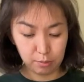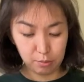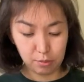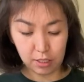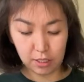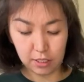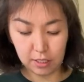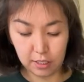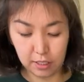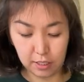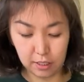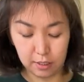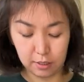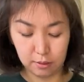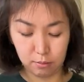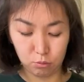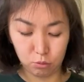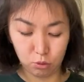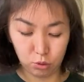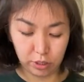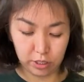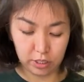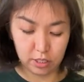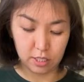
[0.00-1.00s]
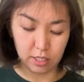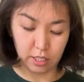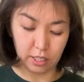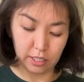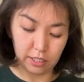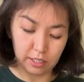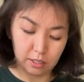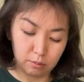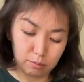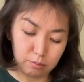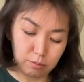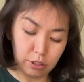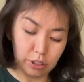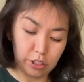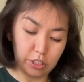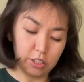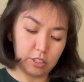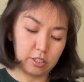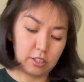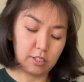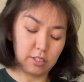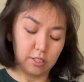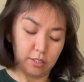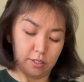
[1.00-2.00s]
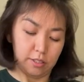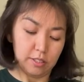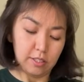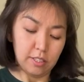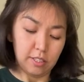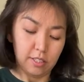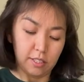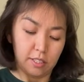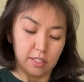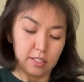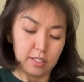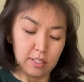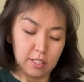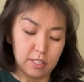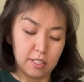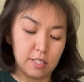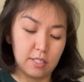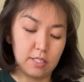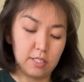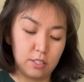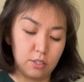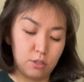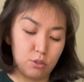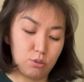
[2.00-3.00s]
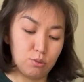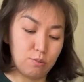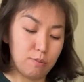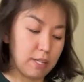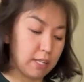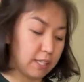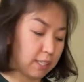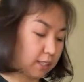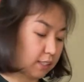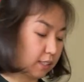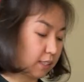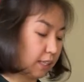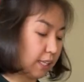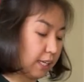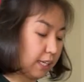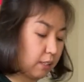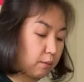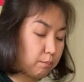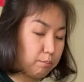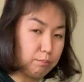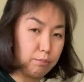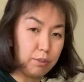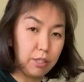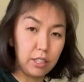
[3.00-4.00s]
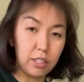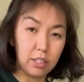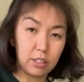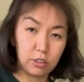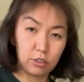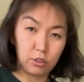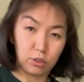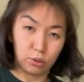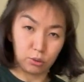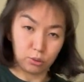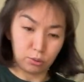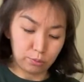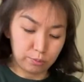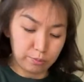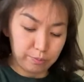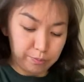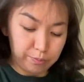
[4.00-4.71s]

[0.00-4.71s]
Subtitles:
make the more exciting part to make it like bigger dough.